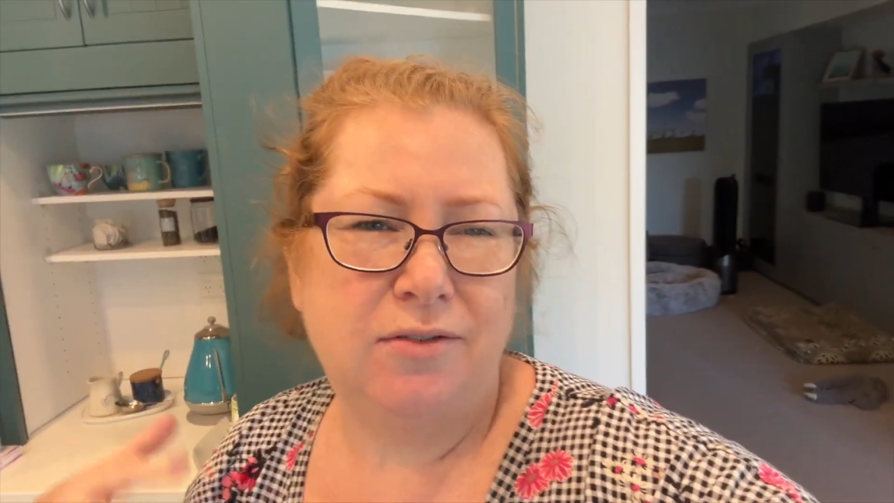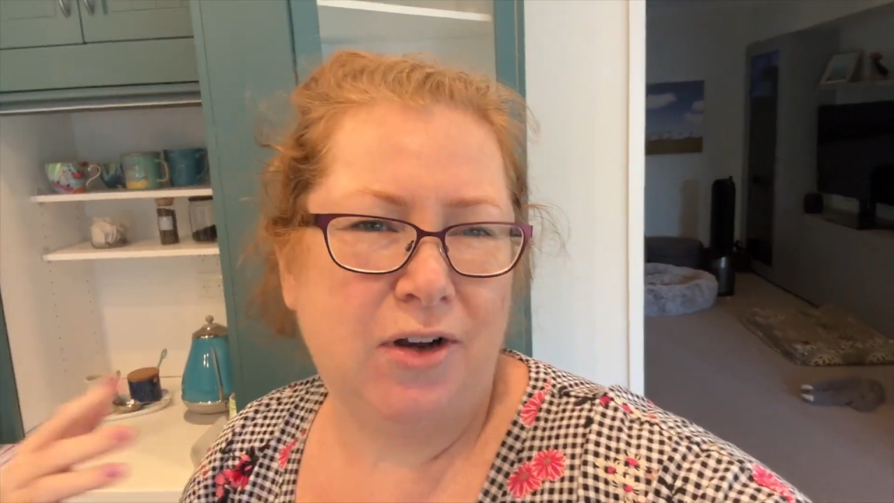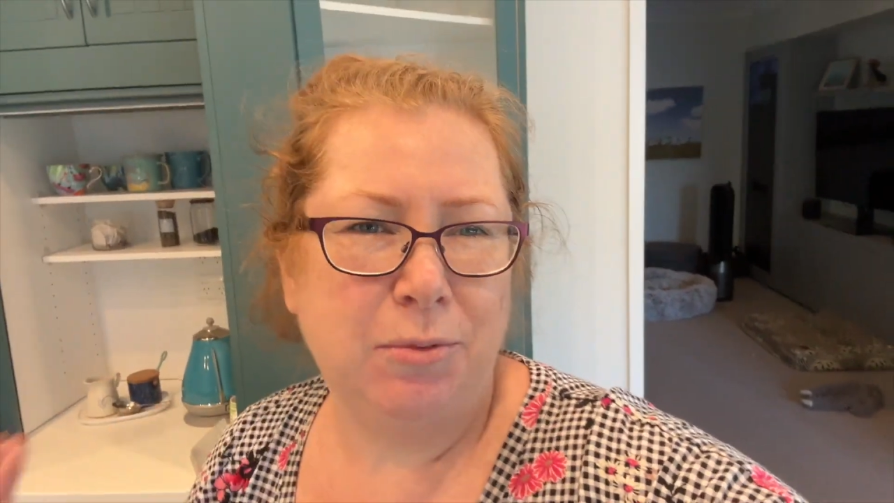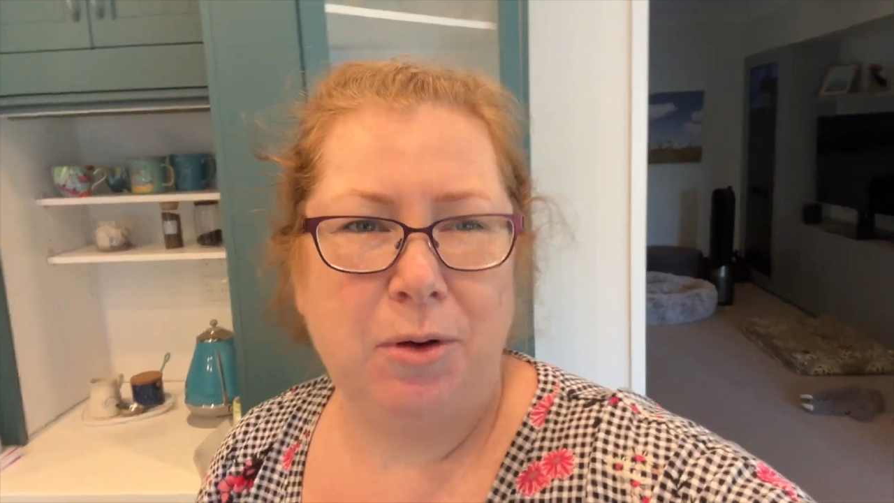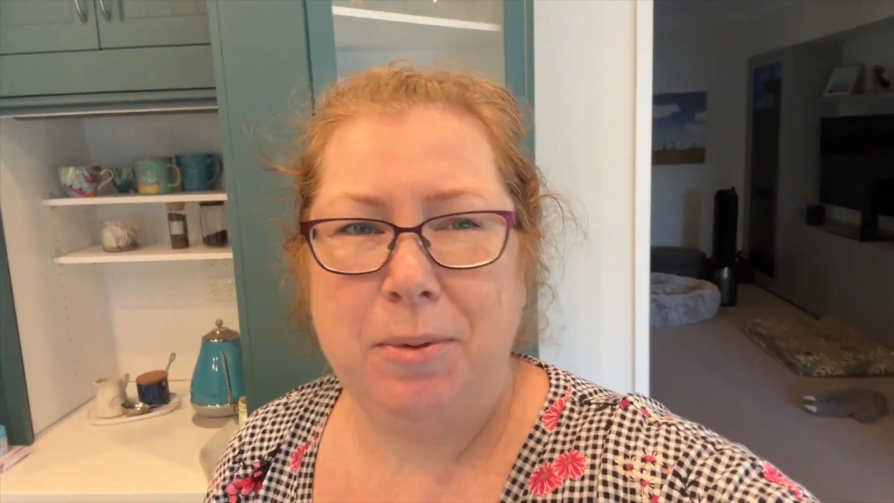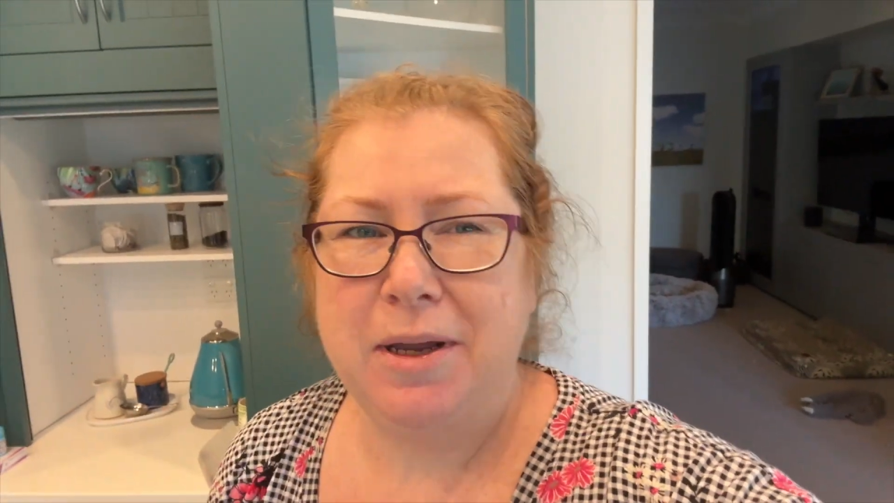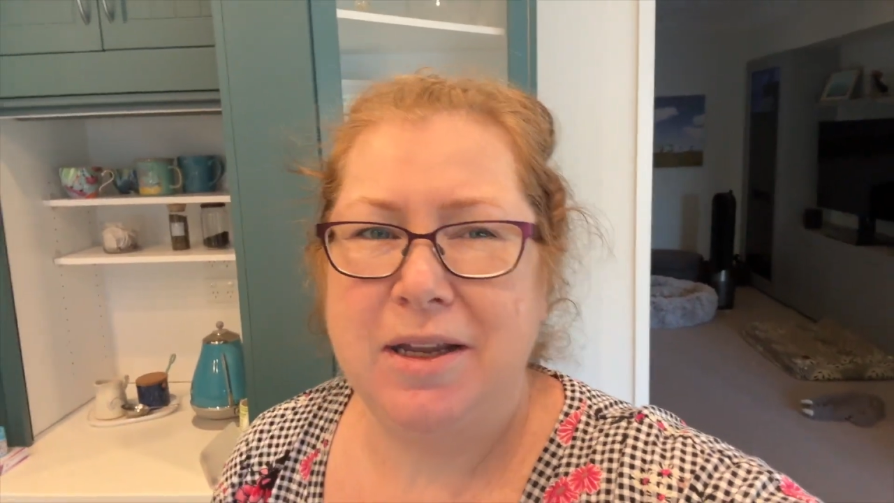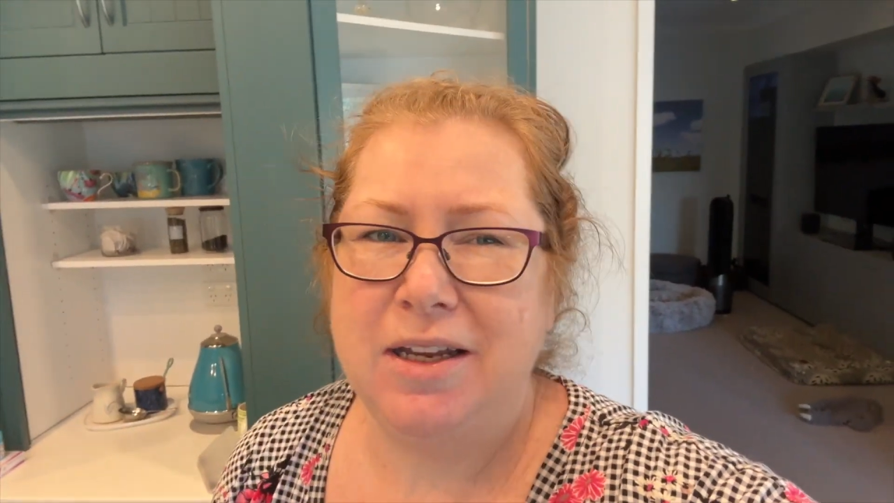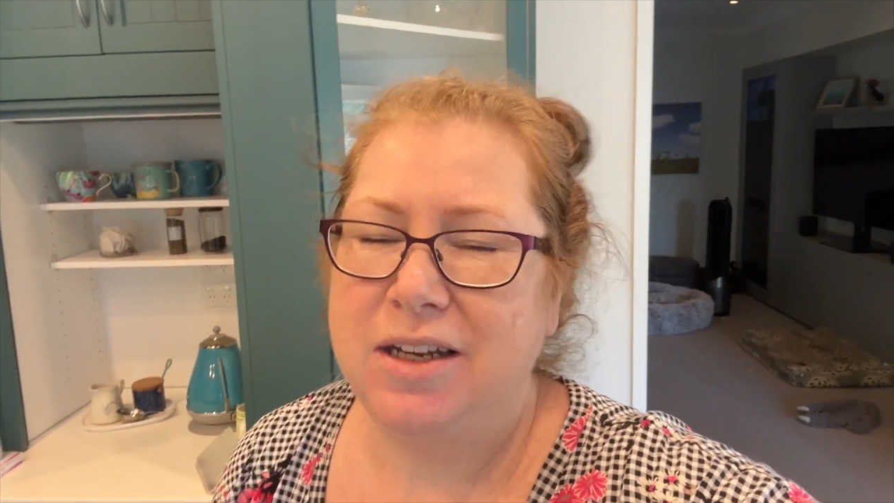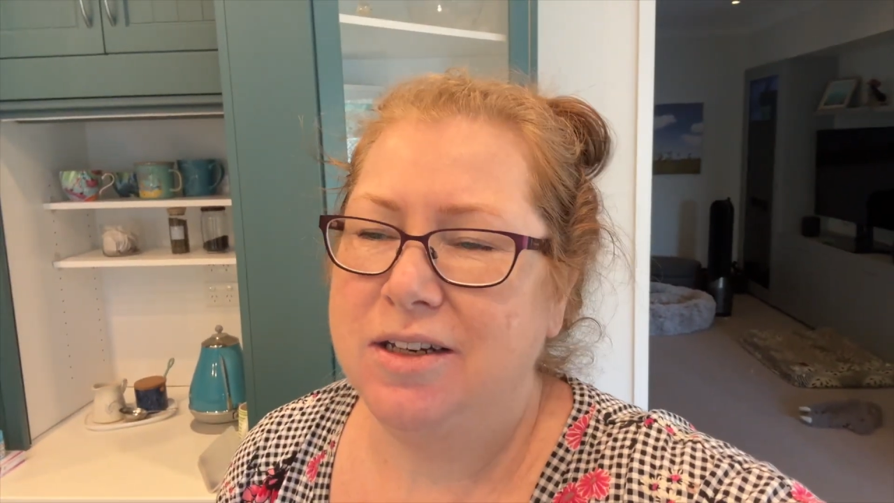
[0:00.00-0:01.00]
fibro
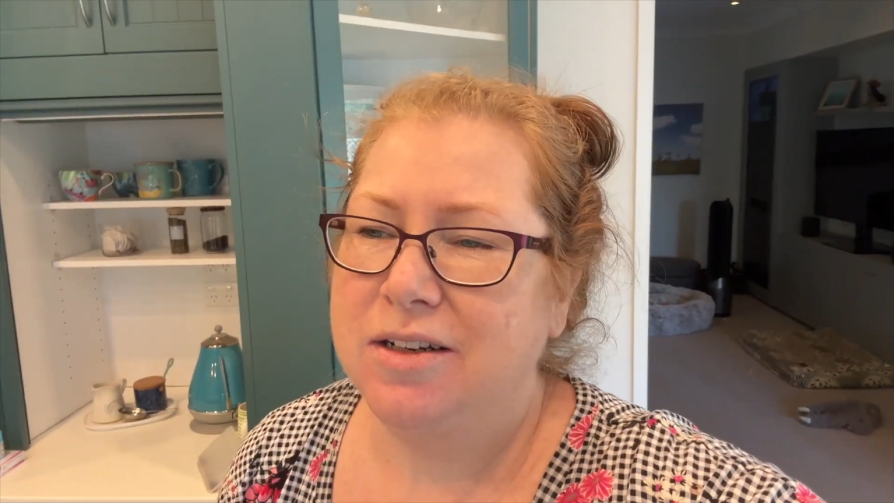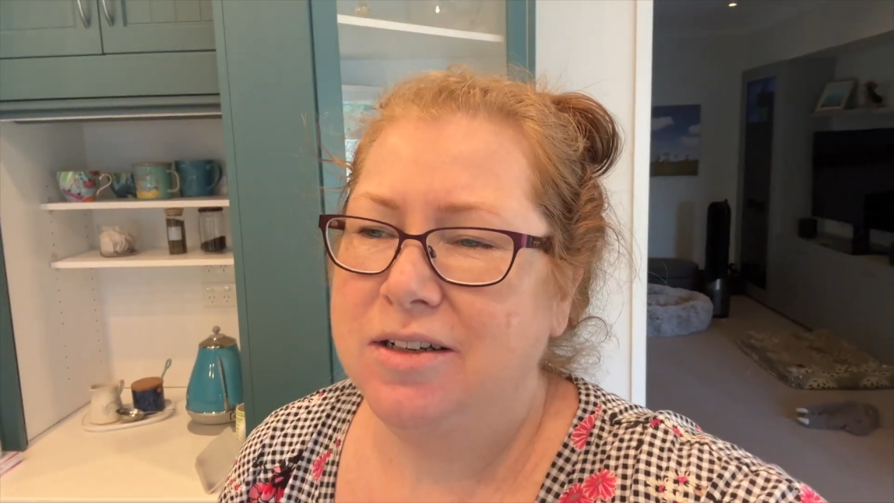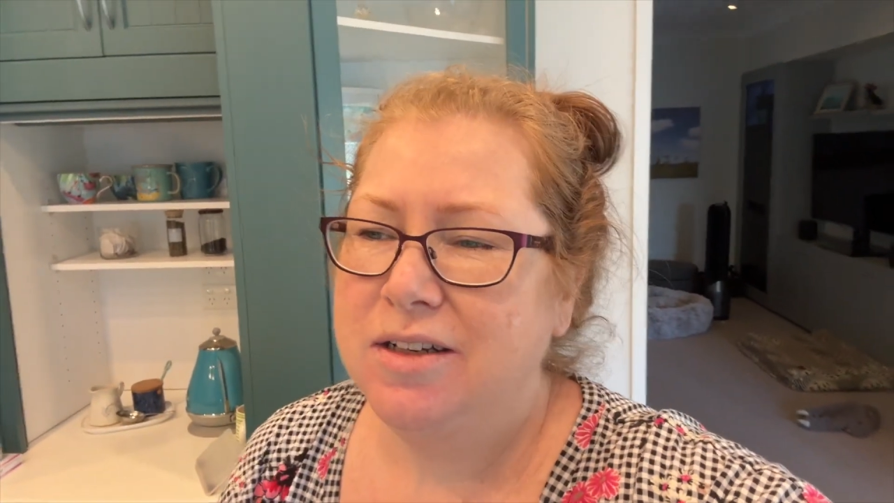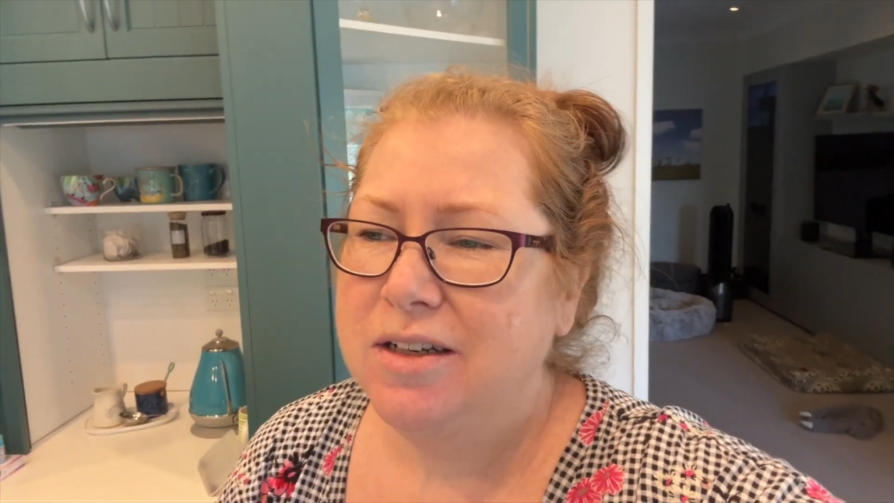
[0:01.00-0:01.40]
pain,